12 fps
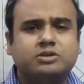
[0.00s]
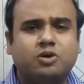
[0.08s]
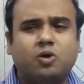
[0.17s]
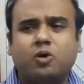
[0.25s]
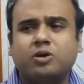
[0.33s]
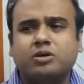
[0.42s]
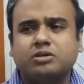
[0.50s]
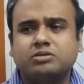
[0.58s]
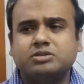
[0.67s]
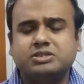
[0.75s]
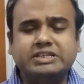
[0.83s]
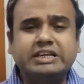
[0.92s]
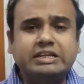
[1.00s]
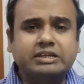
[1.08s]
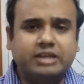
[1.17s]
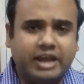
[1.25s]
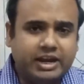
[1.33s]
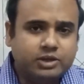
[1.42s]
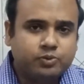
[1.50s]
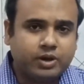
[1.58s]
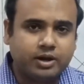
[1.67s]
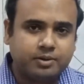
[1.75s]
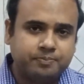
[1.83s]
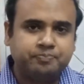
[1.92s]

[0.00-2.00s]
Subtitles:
or seen anywhere.